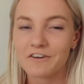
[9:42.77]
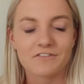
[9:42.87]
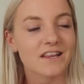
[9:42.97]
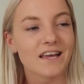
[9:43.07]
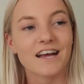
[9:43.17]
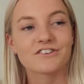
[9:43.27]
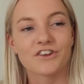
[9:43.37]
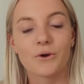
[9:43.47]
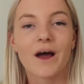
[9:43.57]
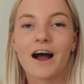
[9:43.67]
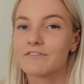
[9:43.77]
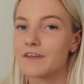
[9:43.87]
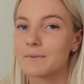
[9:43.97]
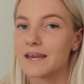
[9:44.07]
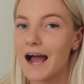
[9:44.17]
I feel like I don't have
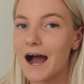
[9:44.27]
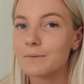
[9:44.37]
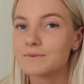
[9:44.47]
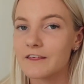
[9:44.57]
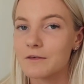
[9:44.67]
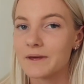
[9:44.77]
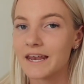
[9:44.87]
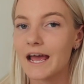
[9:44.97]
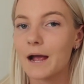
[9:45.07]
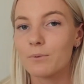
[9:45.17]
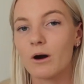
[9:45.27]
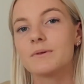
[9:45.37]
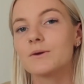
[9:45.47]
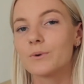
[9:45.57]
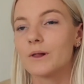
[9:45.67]
that many apps at the minute. I
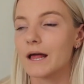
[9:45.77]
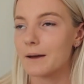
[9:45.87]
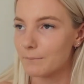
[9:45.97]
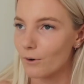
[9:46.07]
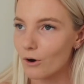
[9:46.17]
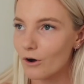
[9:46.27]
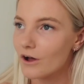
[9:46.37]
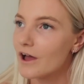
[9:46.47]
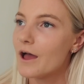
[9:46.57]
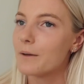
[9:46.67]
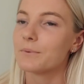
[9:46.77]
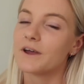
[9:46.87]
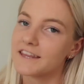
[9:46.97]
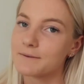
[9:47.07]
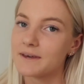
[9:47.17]
probably will get more, but
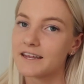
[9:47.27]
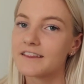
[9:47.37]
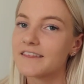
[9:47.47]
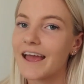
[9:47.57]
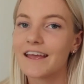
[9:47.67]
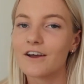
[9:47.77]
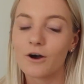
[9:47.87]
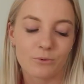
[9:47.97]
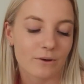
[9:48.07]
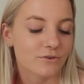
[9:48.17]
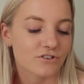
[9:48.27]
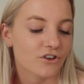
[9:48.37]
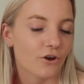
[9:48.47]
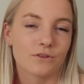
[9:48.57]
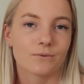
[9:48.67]
at the minute they are pretty much
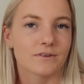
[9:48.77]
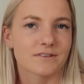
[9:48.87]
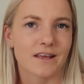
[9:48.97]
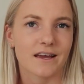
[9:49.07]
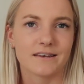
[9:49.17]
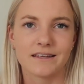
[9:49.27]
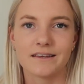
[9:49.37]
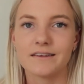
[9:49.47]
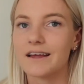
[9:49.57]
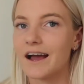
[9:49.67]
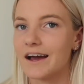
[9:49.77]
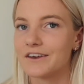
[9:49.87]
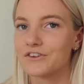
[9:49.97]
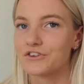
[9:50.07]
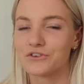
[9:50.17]
the only ones that I need
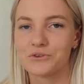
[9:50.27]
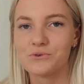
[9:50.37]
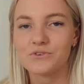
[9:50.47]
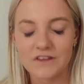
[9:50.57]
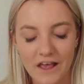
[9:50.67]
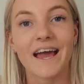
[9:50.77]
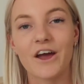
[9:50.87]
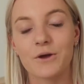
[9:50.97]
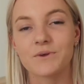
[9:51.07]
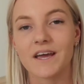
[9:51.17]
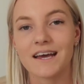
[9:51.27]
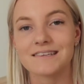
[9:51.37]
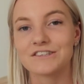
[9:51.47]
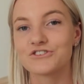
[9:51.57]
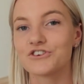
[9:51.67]
and use. Yeah, I hope you
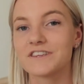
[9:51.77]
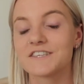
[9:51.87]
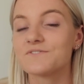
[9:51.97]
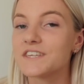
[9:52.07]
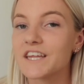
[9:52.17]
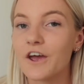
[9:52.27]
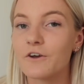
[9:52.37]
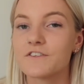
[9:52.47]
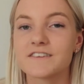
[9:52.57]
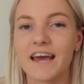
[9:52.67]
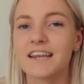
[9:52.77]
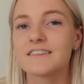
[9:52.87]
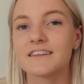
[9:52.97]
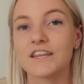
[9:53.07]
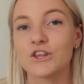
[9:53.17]
guys enjoyed this video. If there's
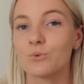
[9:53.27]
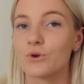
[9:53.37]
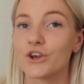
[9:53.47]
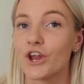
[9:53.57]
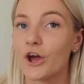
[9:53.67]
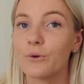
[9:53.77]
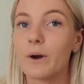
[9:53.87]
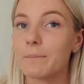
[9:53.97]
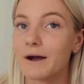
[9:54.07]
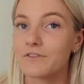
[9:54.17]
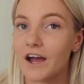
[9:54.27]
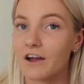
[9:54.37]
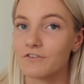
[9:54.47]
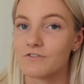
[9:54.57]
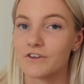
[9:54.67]
anything that you want to know about the
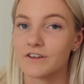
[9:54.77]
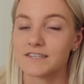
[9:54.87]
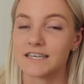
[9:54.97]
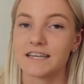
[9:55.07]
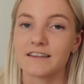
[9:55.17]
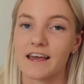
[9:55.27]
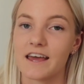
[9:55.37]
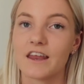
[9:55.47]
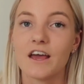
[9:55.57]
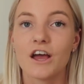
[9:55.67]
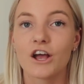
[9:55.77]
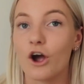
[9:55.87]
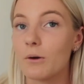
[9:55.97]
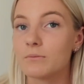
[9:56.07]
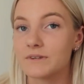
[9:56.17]
iPhone 13, then
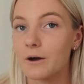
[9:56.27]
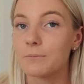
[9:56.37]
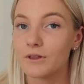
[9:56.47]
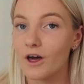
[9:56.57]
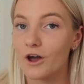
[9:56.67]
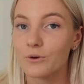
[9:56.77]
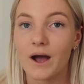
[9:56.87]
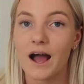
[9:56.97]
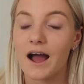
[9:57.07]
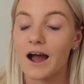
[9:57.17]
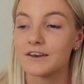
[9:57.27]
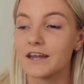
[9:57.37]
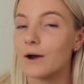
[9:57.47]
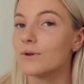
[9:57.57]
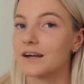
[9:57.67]
comment down below and
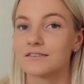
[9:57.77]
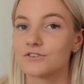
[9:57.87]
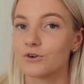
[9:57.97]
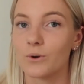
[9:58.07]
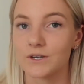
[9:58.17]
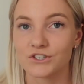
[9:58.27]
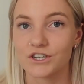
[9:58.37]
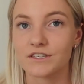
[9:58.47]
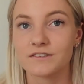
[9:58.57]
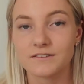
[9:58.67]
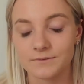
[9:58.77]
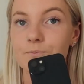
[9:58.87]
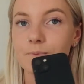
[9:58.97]
I will answer your questions.